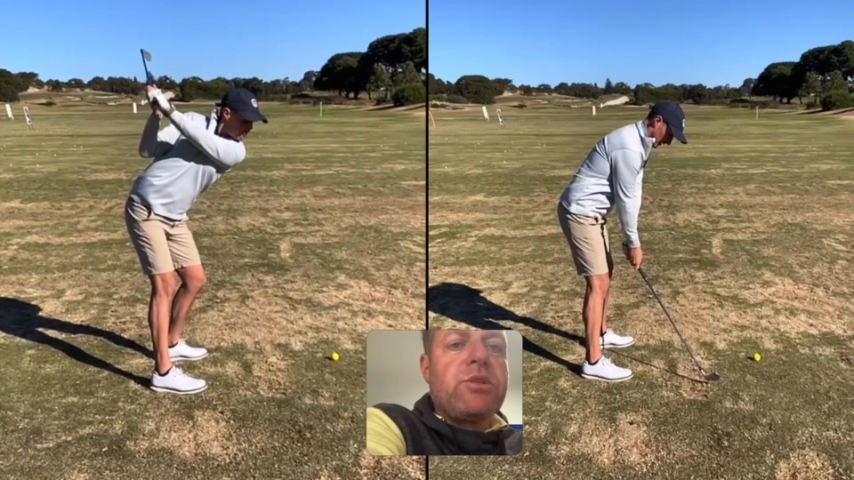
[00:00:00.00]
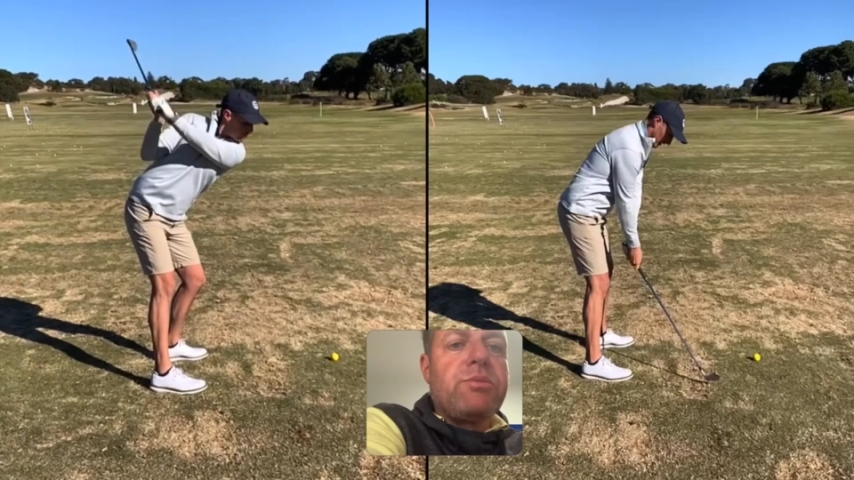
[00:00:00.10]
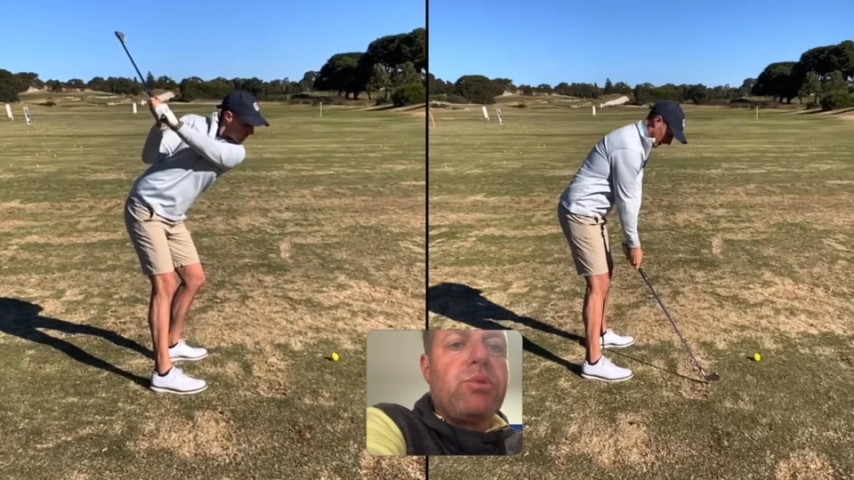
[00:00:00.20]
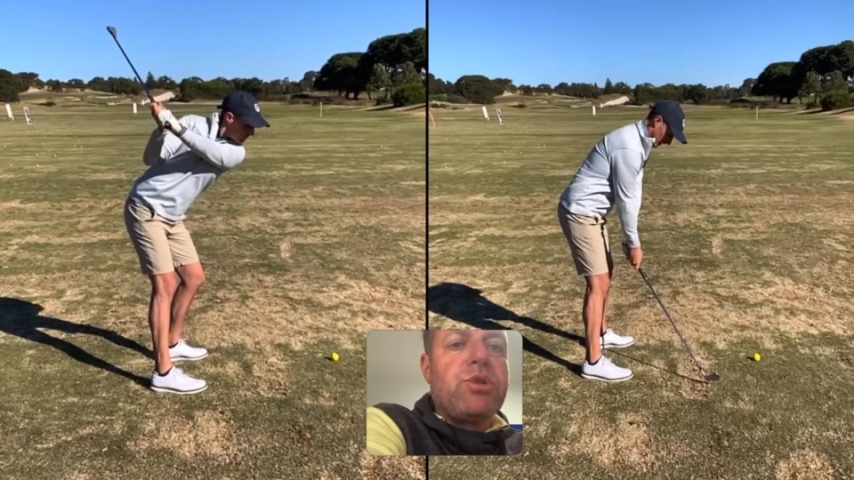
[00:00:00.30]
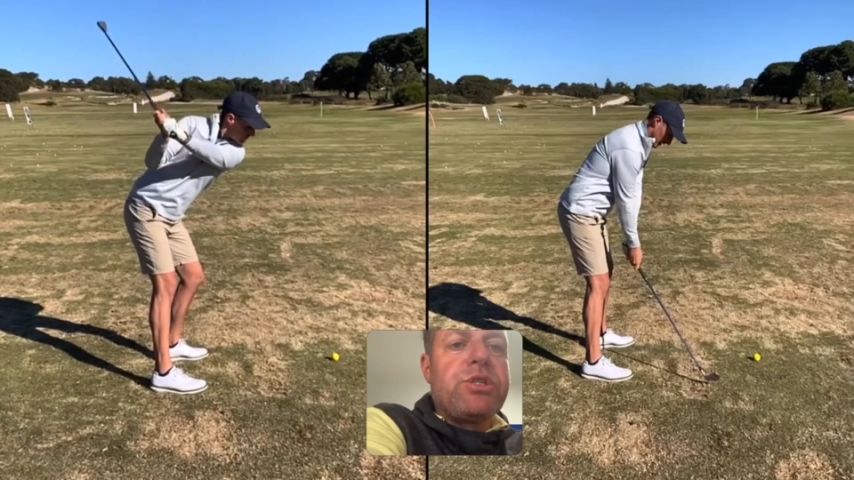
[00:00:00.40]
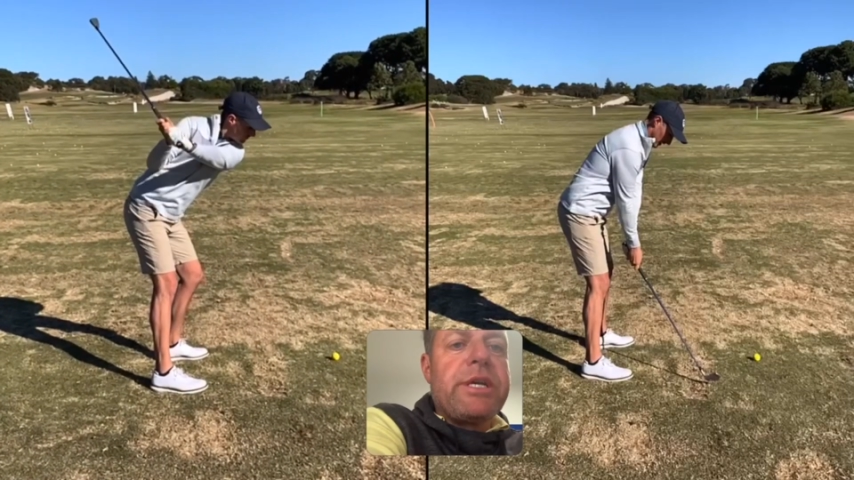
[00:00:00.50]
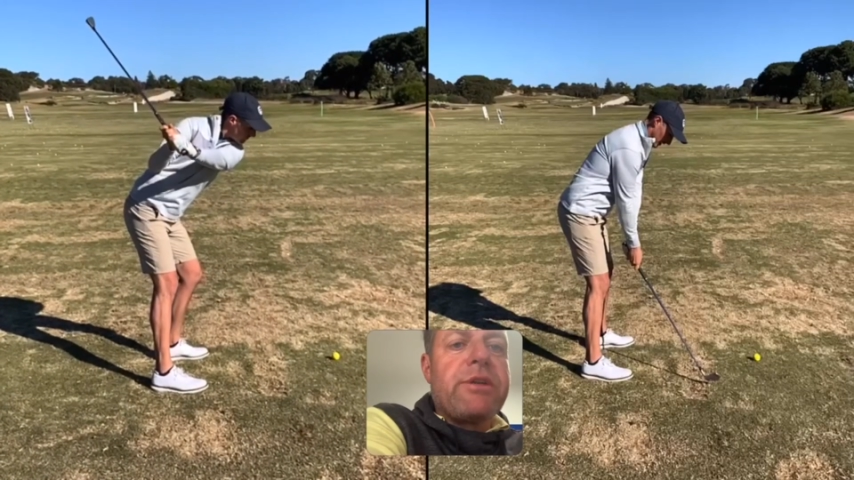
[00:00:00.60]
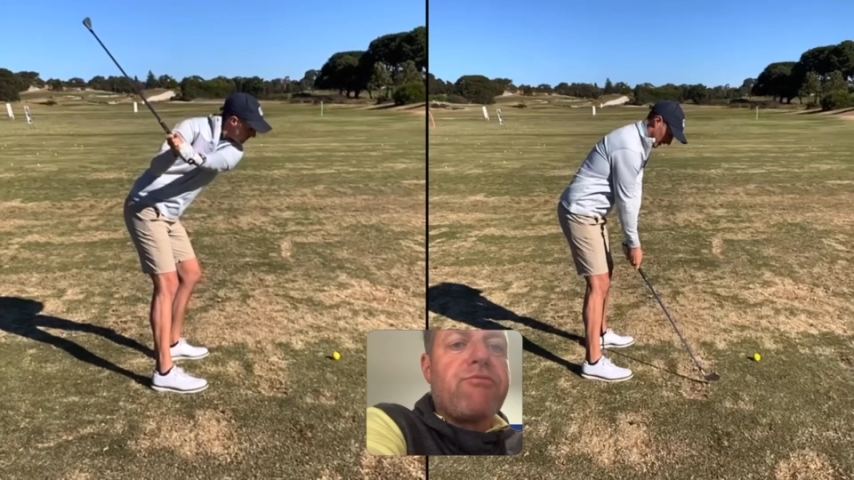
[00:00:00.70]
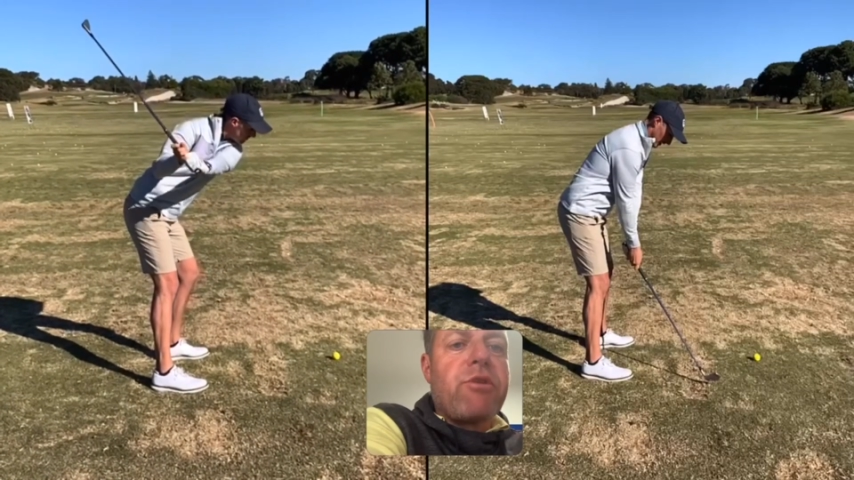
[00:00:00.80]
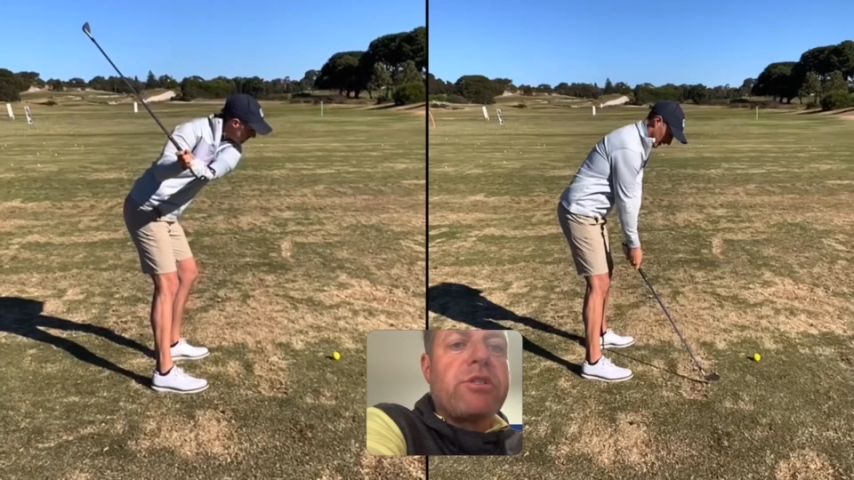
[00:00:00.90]
to push down
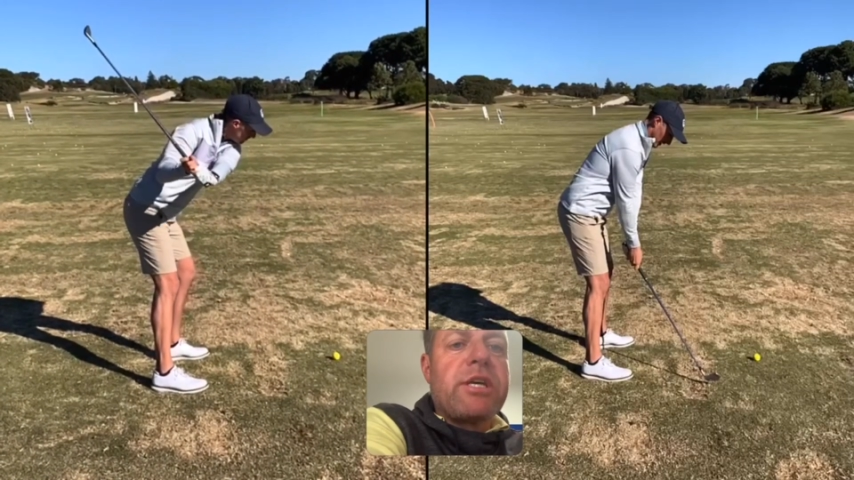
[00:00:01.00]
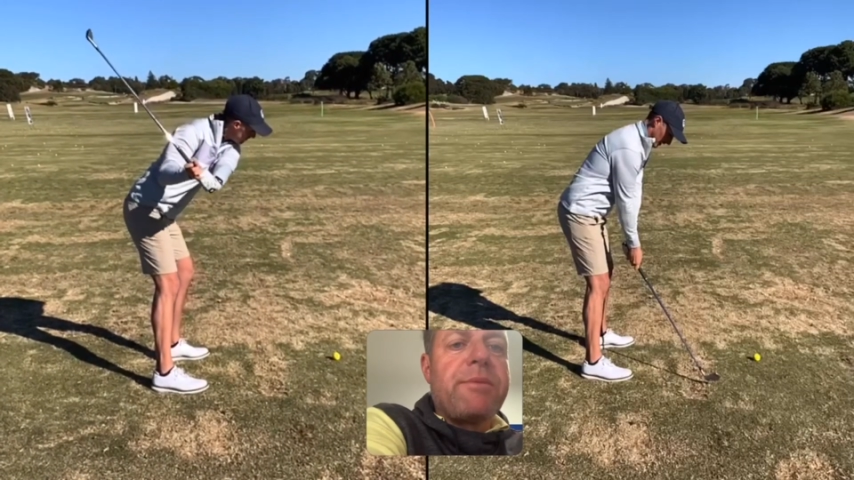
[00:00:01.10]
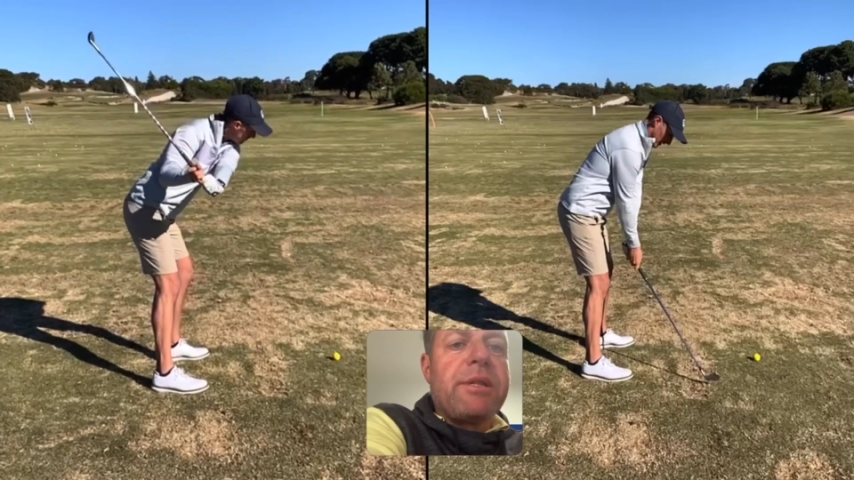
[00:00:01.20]
and rotate my